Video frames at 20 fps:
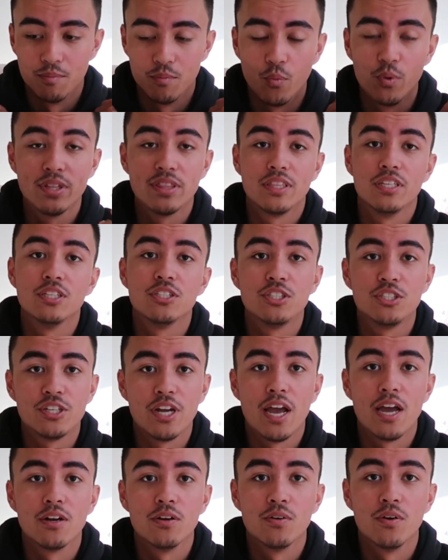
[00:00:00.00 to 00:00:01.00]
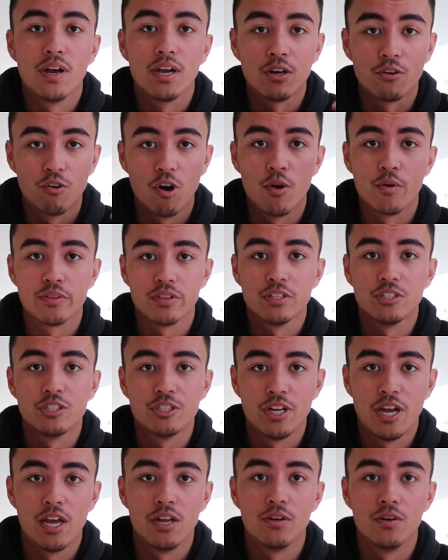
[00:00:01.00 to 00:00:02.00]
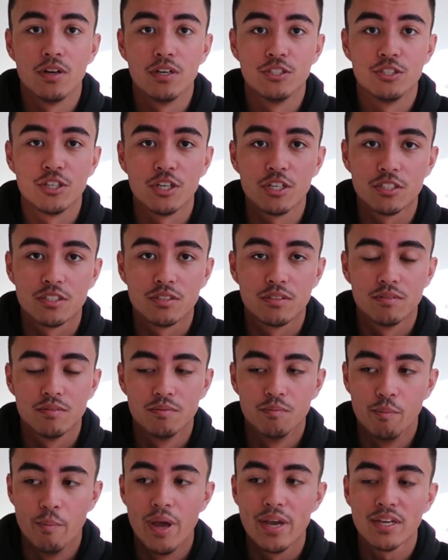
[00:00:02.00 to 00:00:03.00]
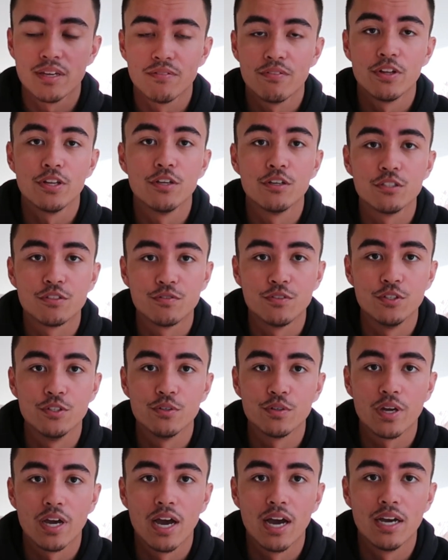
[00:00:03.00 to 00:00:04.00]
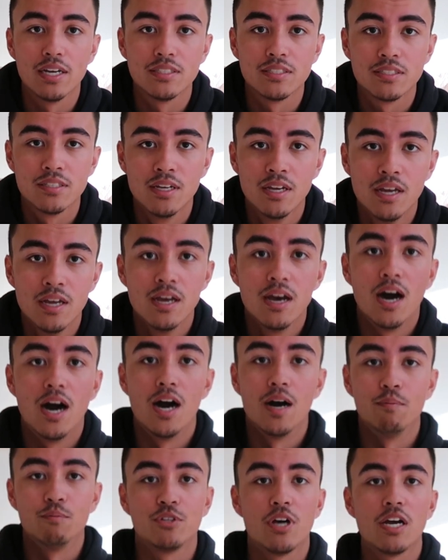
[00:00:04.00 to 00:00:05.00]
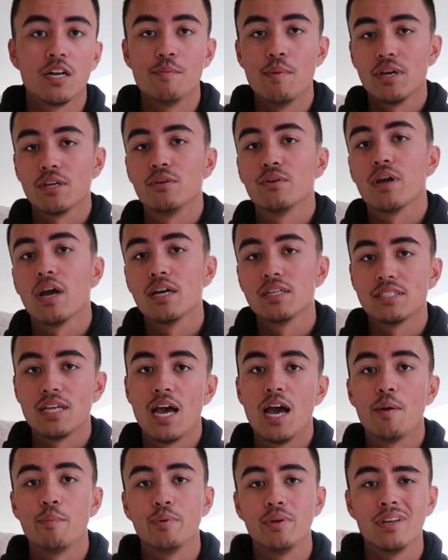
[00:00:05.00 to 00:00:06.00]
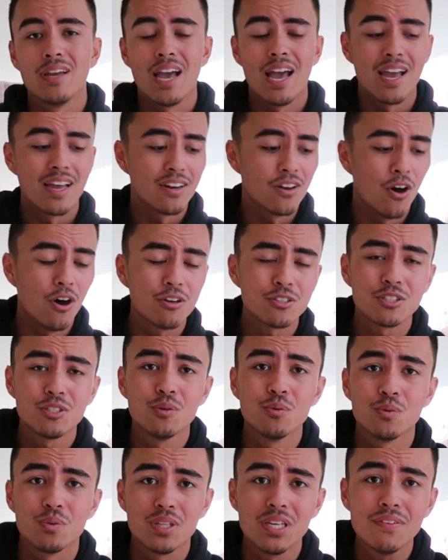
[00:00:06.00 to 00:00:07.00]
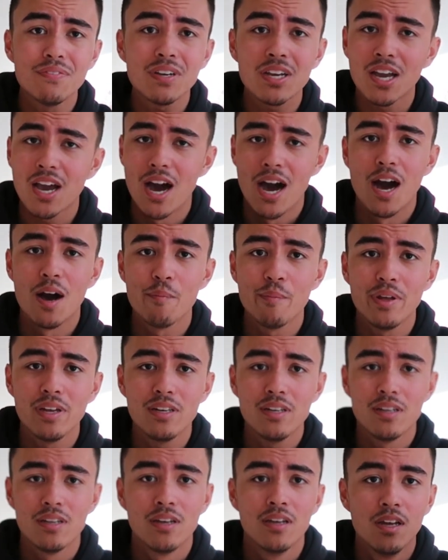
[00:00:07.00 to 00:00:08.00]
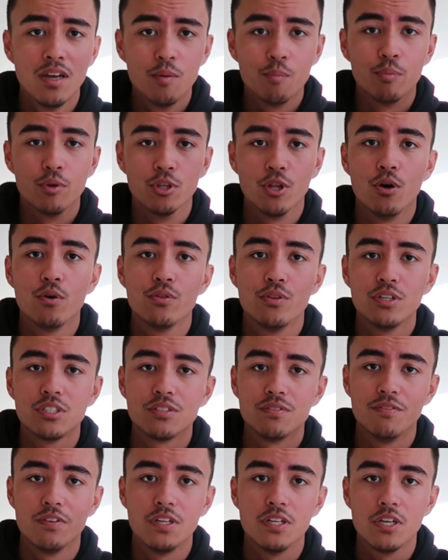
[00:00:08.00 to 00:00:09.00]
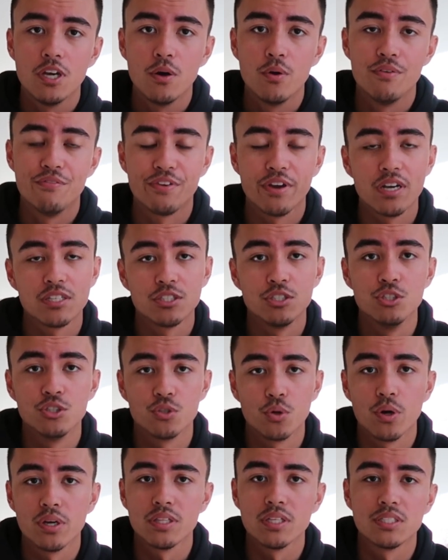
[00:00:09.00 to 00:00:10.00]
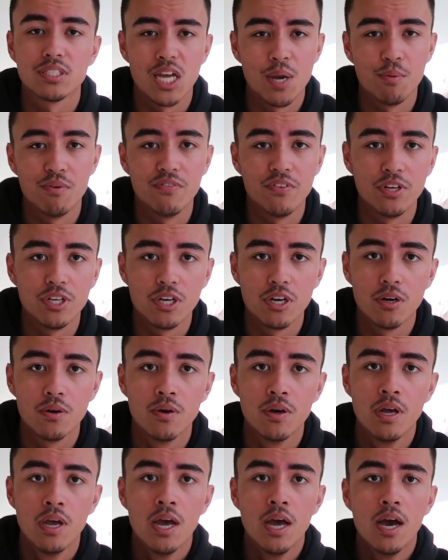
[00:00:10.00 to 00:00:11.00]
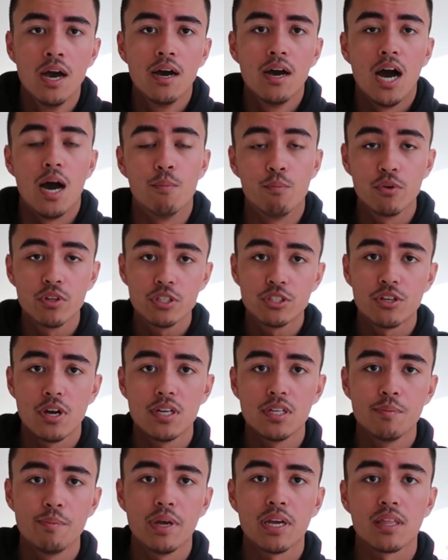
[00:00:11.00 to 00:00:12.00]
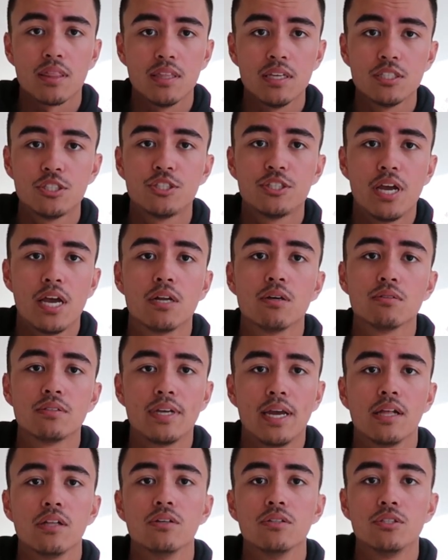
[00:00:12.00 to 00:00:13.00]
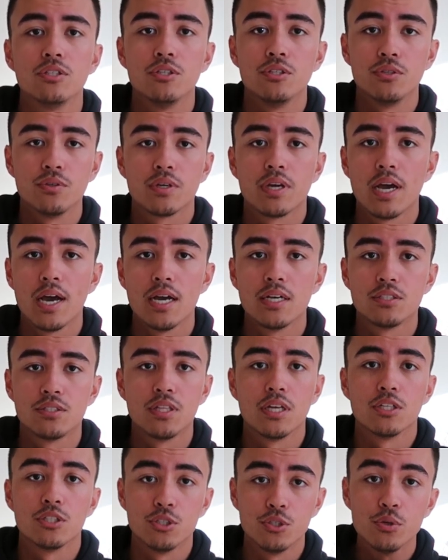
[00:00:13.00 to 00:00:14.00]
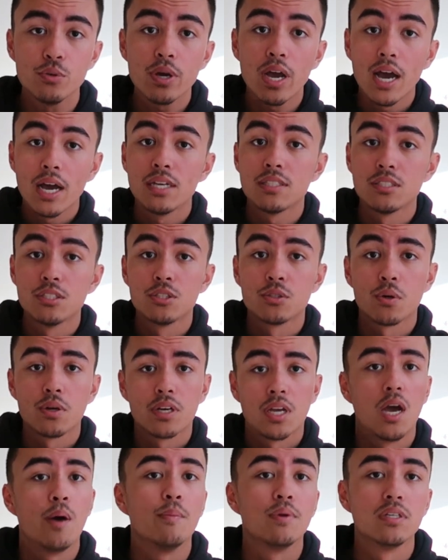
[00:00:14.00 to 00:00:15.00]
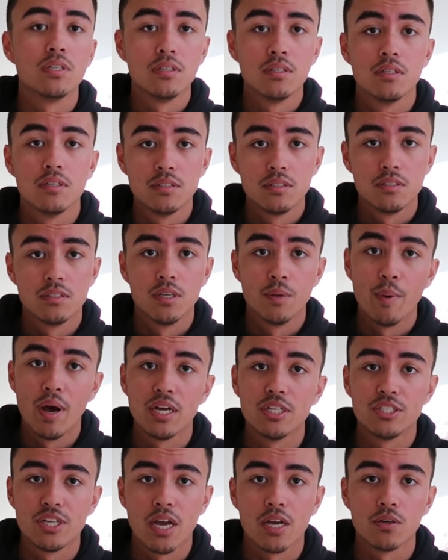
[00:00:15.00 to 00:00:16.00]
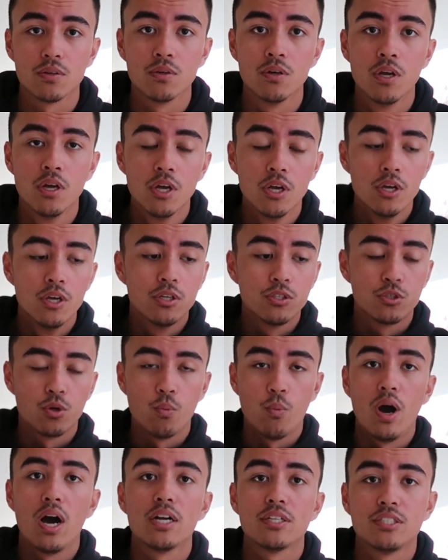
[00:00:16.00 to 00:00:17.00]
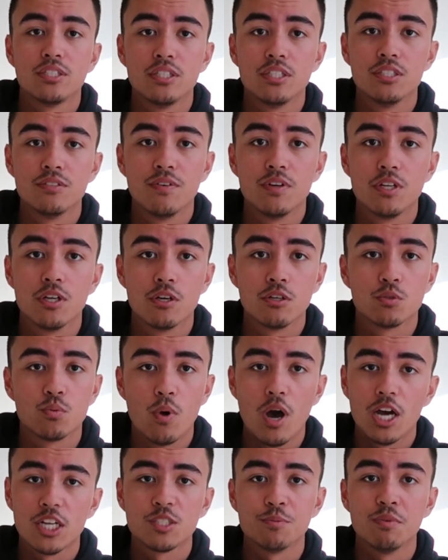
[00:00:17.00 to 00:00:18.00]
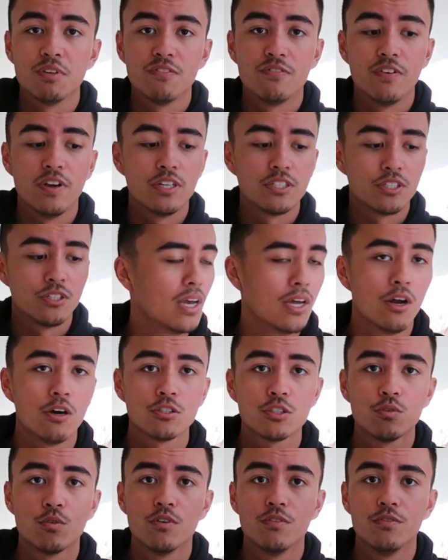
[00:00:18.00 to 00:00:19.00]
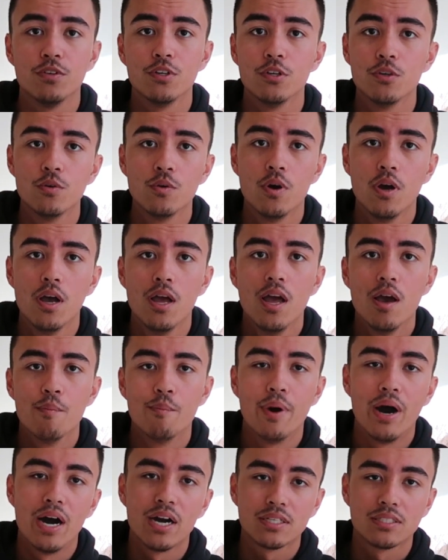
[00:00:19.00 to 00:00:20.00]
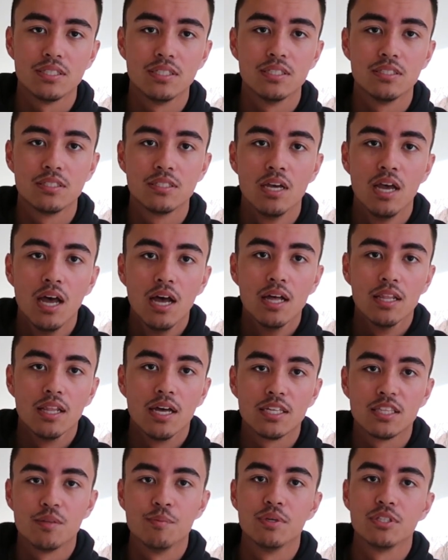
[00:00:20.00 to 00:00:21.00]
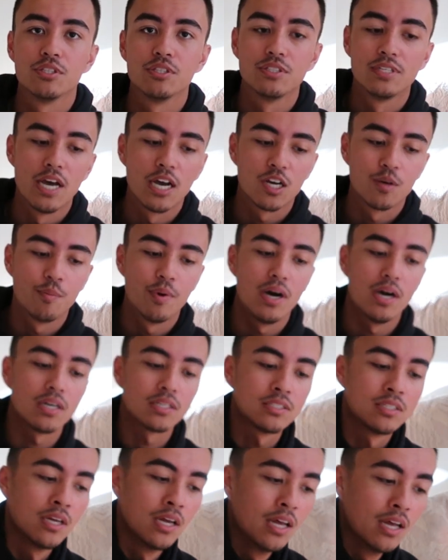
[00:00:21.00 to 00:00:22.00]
with this channel and growing this channel and just making videos for you guys. Trying to make you guys happy. And also leave a comment below this video if you guys enjoyed this type of video. I'm really trying to make this channel tailored to you guys so that you guys enjoy coming to my channel to watch these videos, watch me fish, and also review boxes like the mystery tackle box.